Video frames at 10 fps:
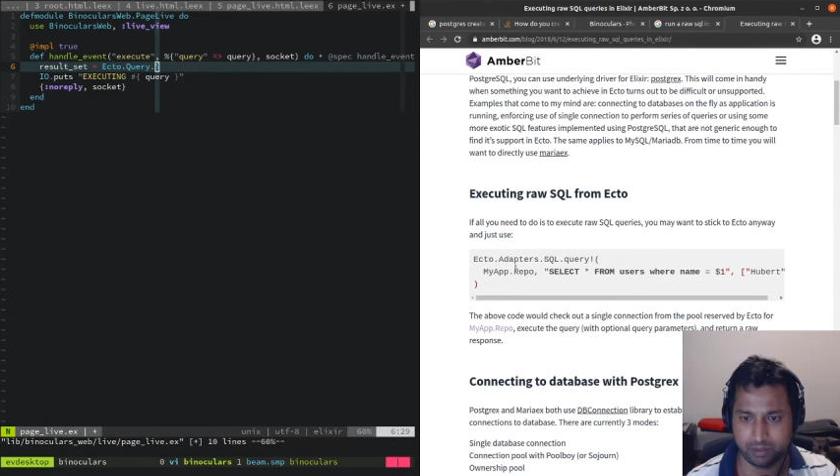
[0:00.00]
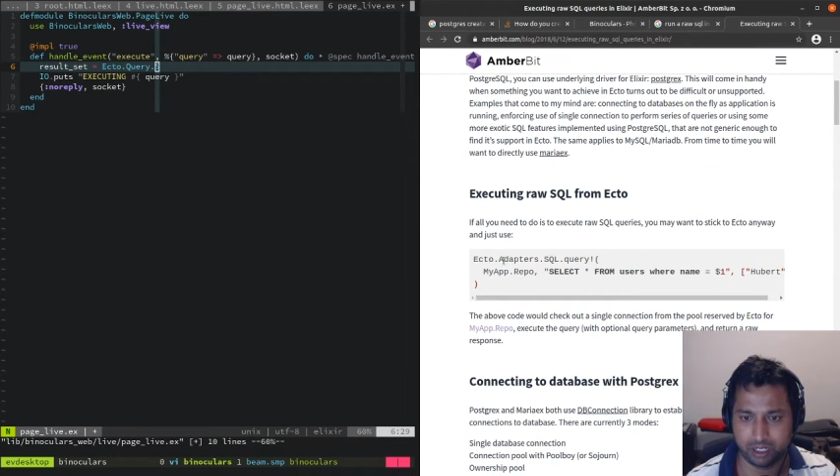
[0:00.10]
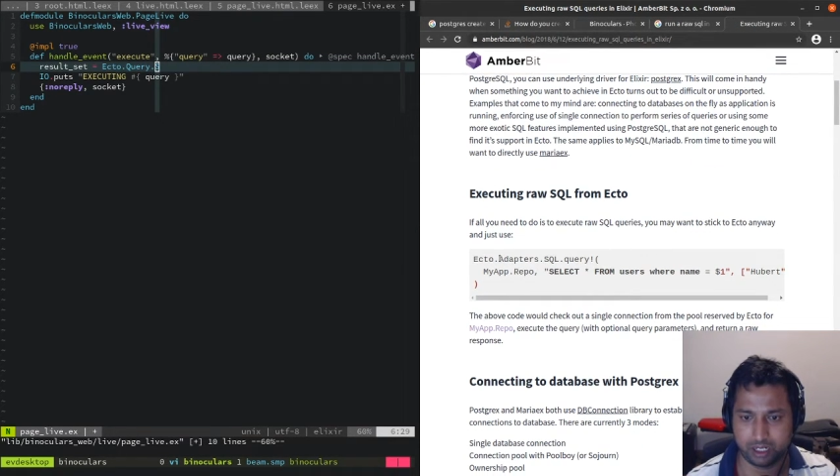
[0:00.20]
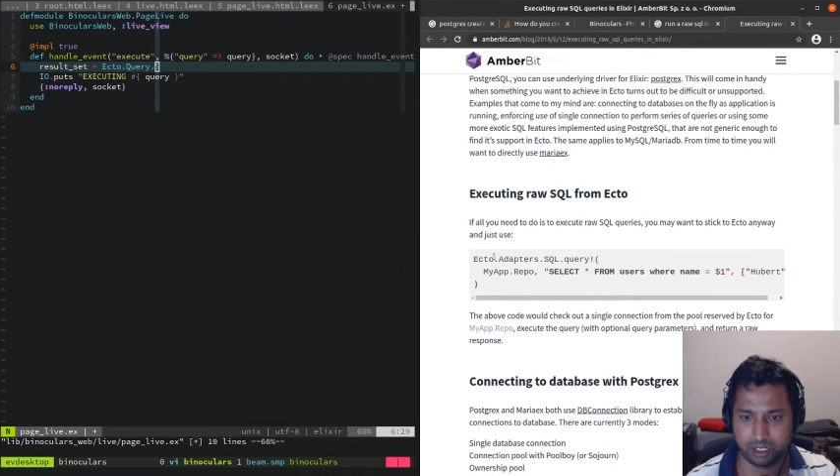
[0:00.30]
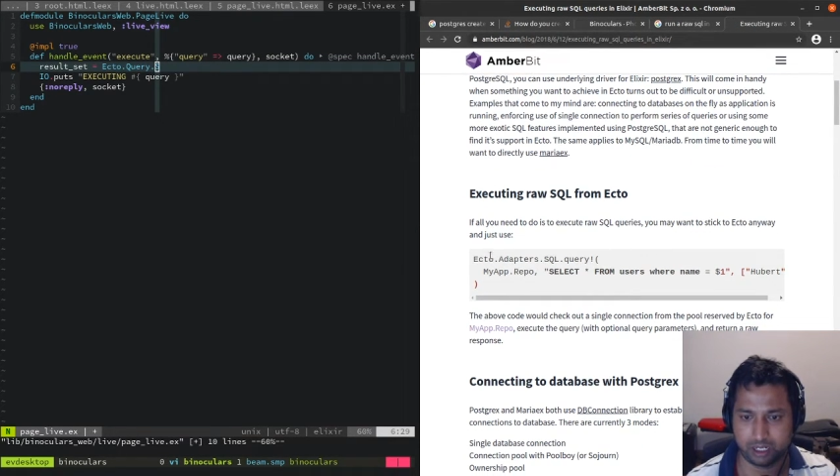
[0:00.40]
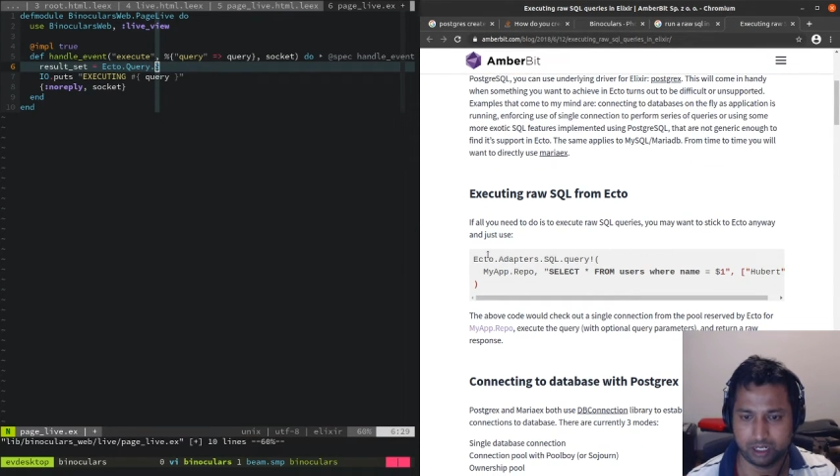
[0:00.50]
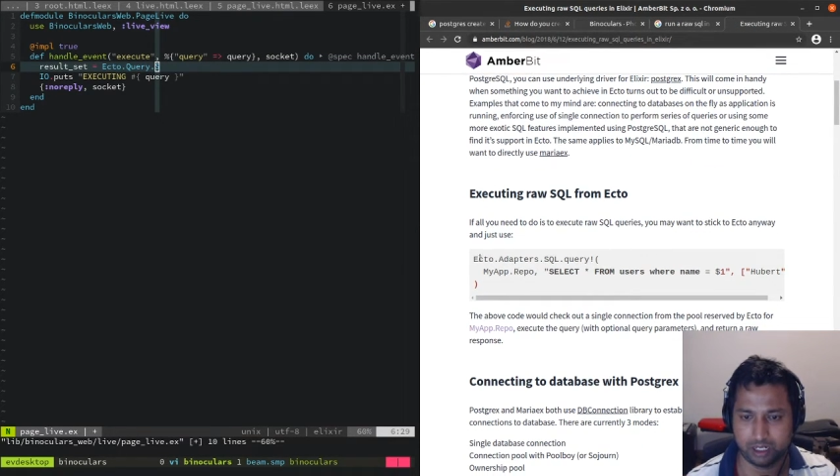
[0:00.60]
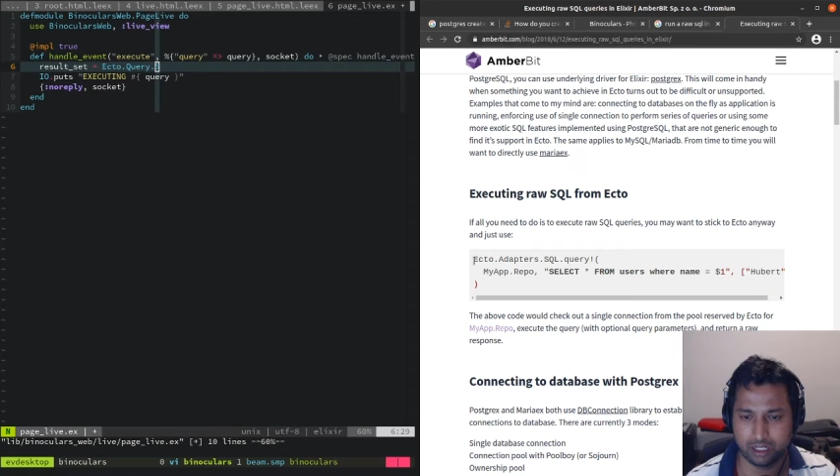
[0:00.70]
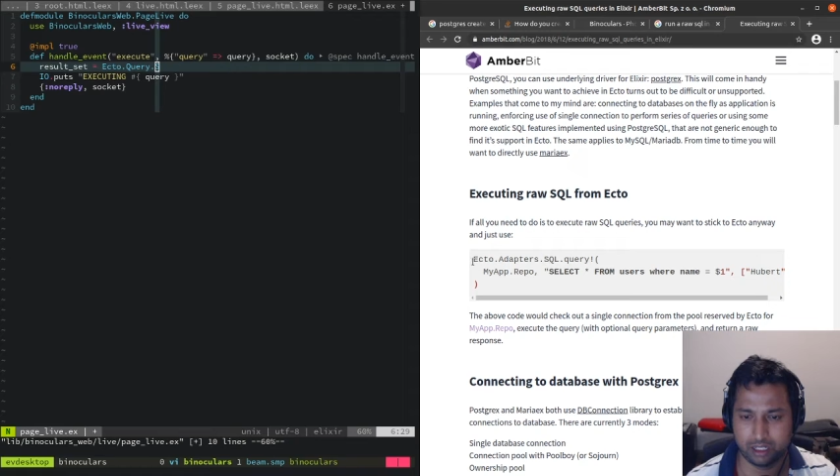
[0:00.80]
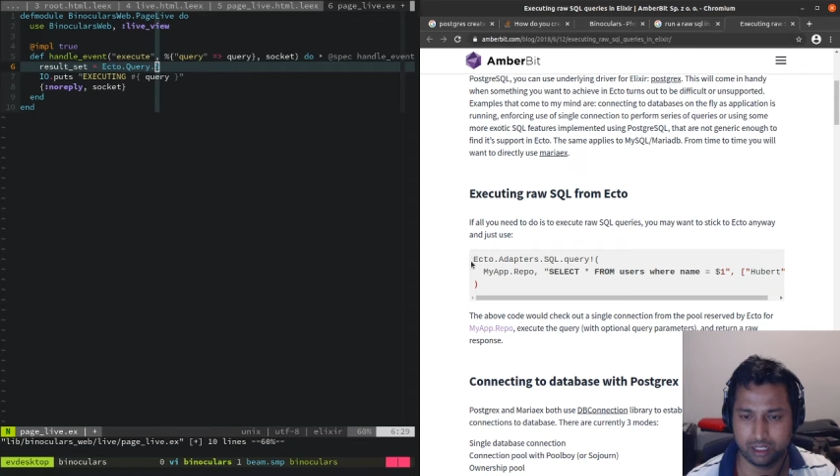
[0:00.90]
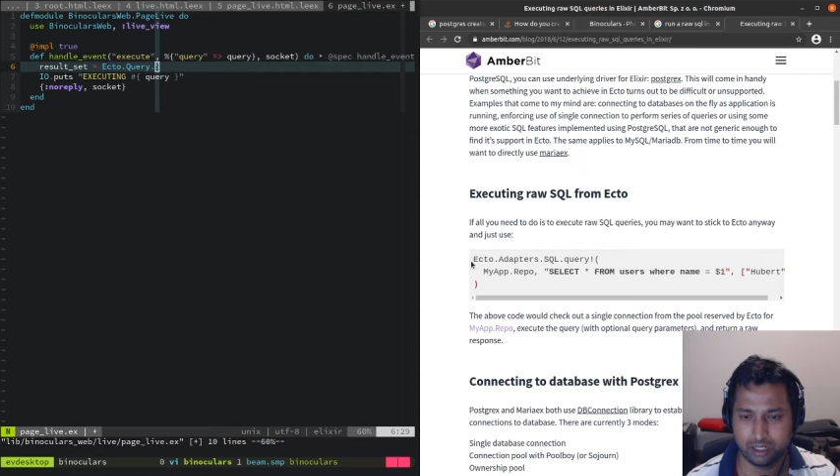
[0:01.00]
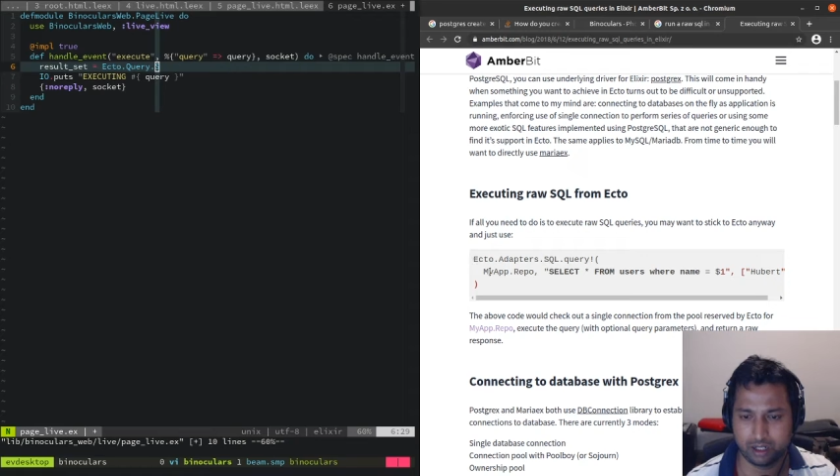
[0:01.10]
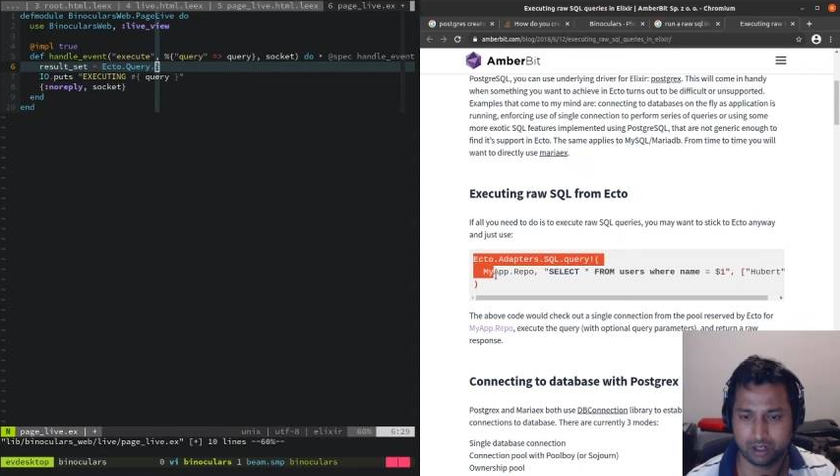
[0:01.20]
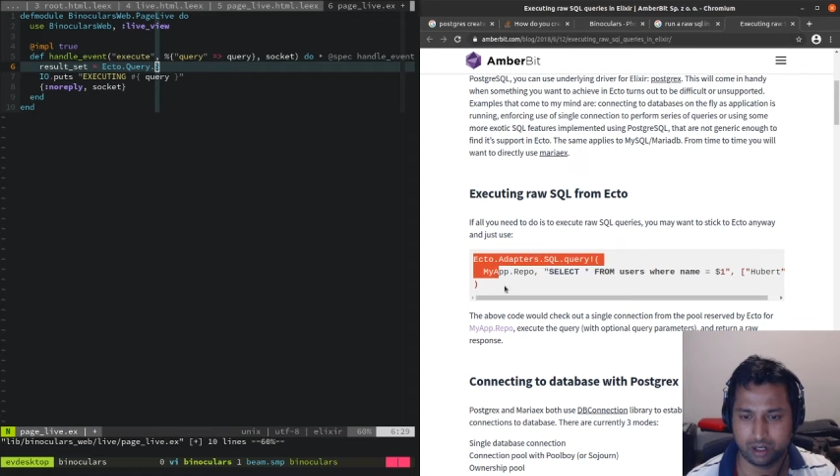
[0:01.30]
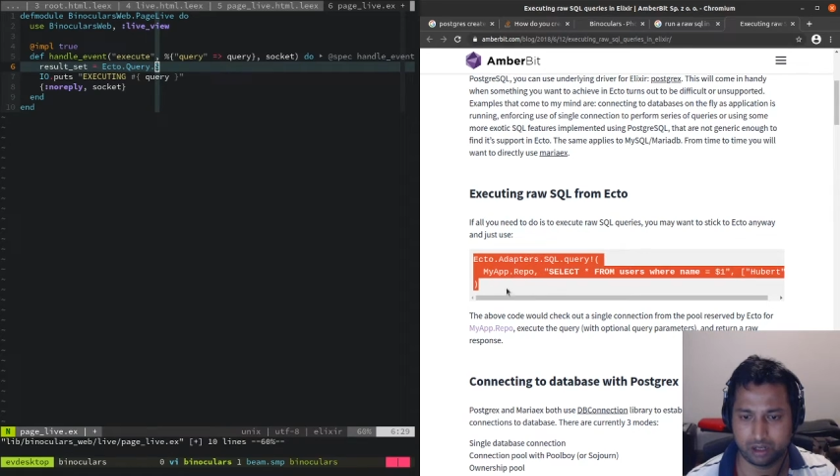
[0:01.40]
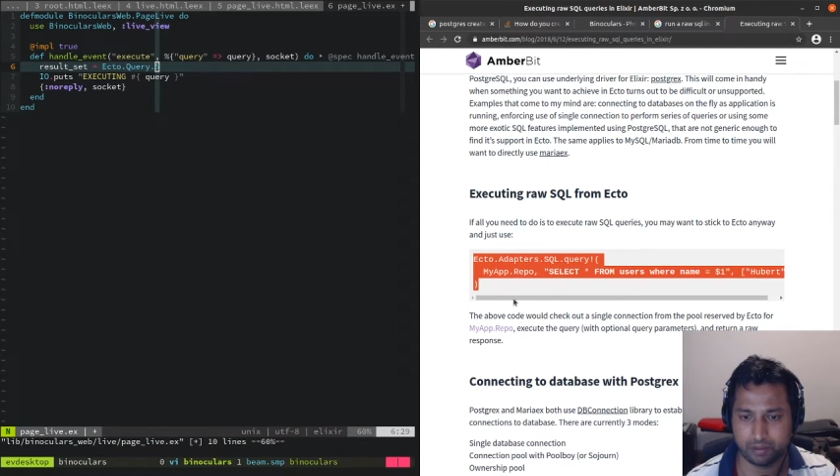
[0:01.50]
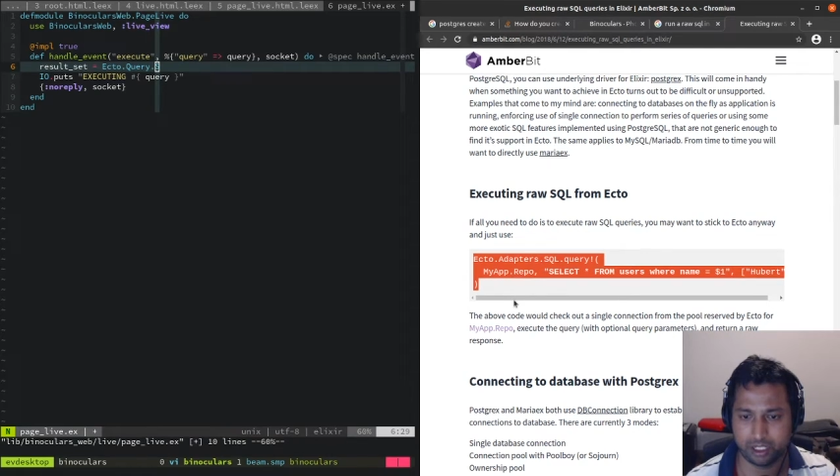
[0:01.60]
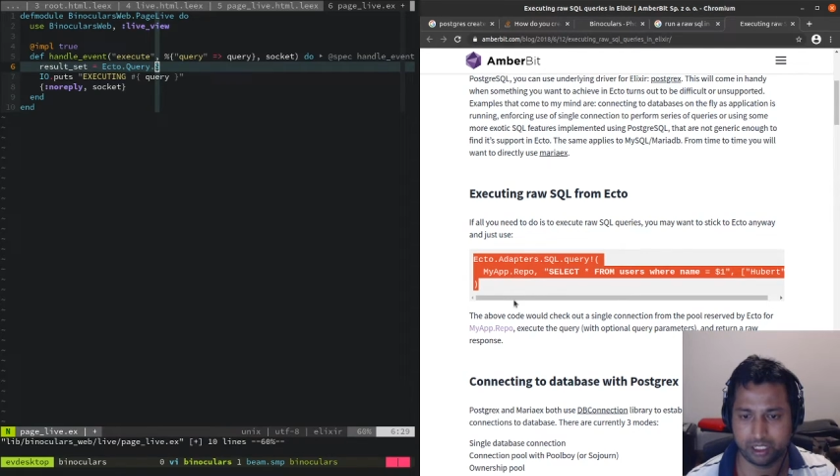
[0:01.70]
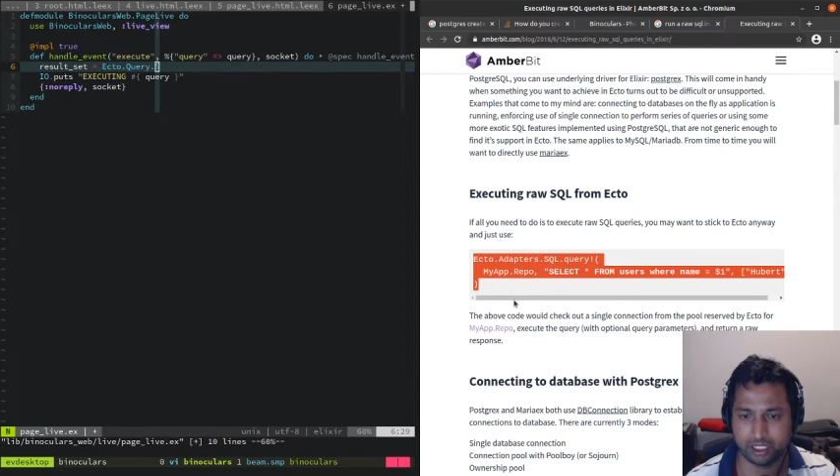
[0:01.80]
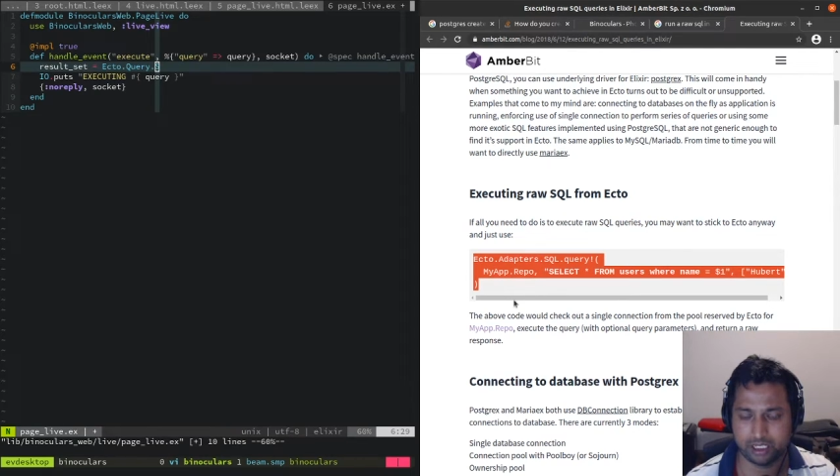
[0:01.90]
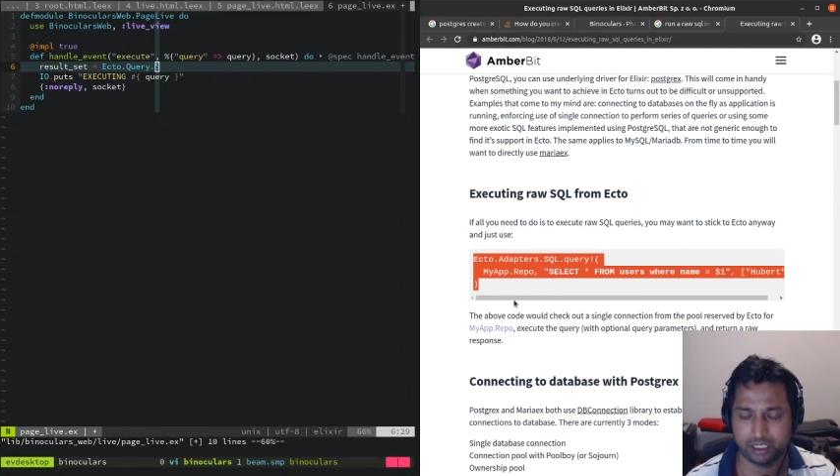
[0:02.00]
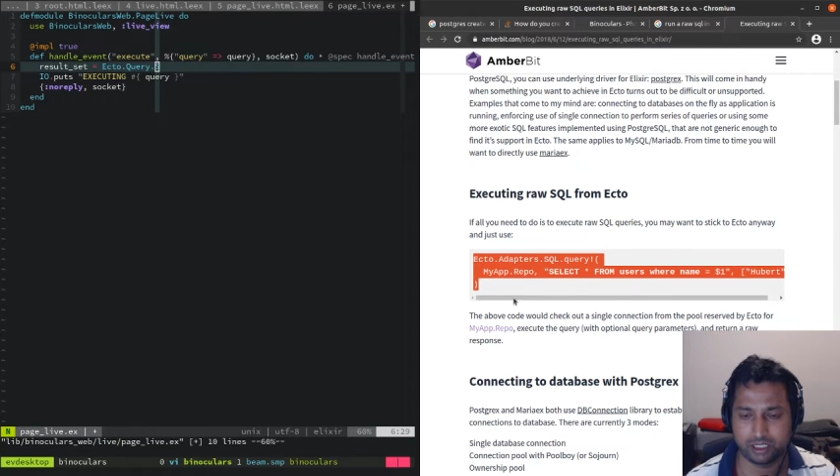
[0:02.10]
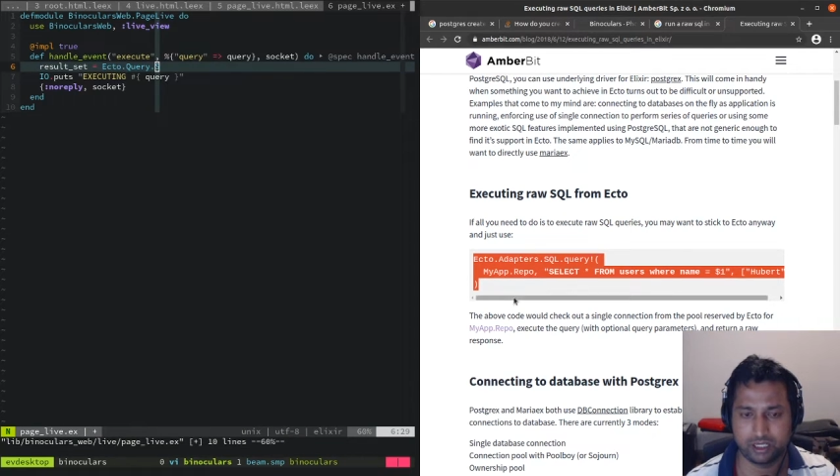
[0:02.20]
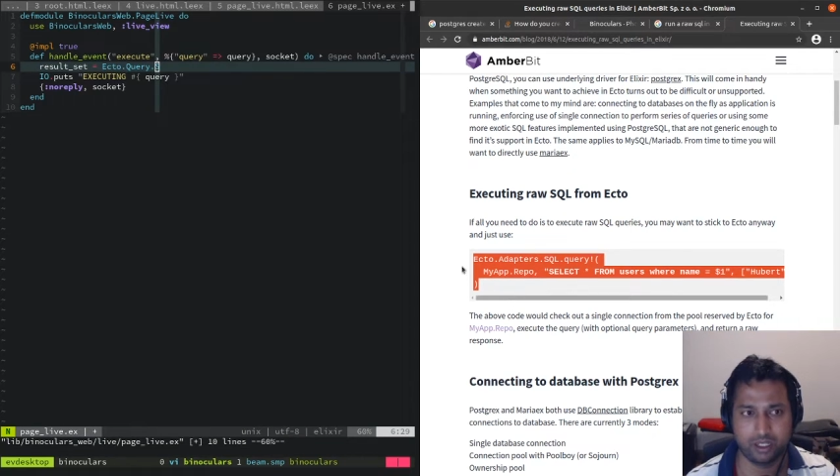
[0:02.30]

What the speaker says: article, copy this,